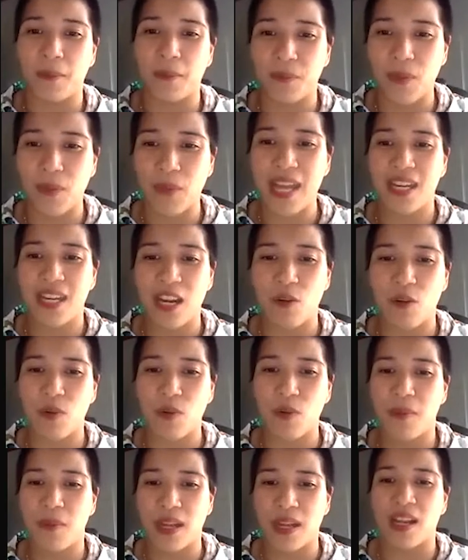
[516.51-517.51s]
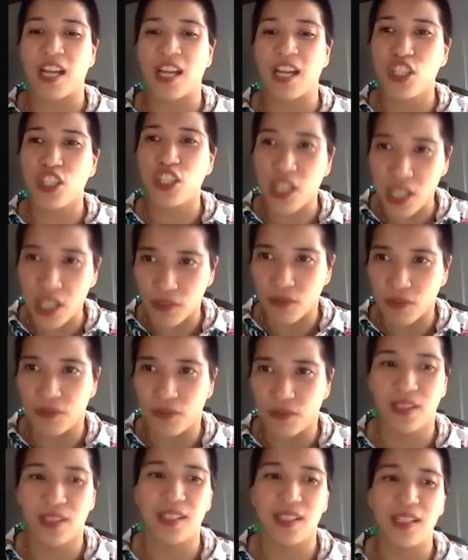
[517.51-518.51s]
men and women, achieve
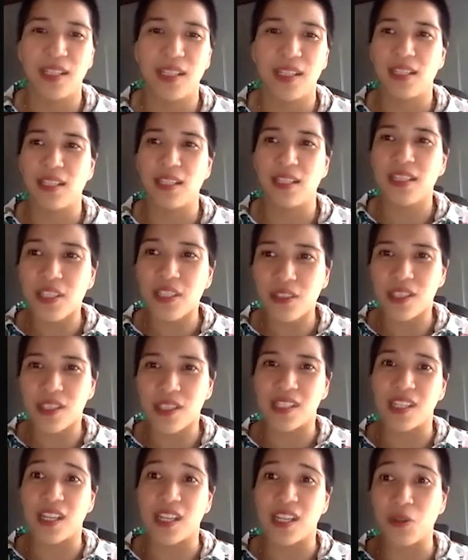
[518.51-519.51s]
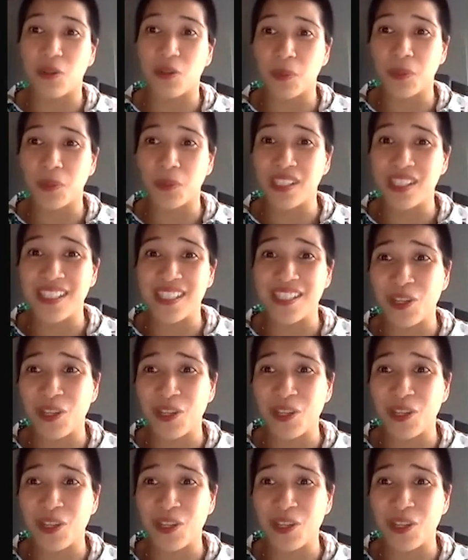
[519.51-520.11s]
literacy and numeracy.